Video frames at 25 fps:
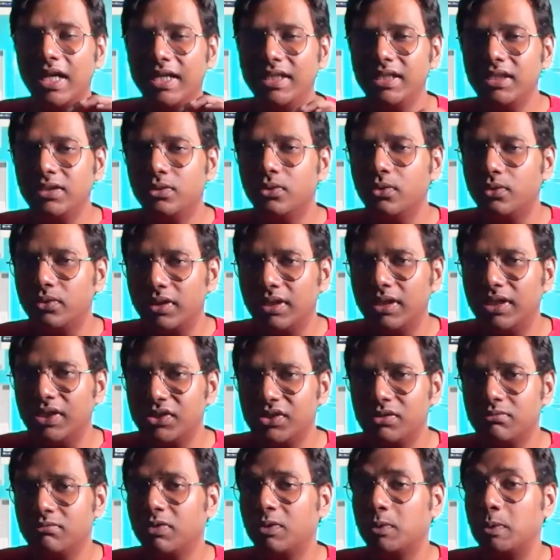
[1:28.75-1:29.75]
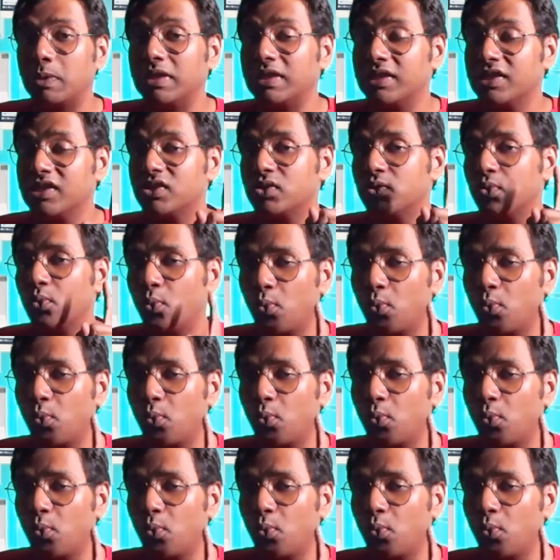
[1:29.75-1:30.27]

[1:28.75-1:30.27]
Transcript: any correlation between this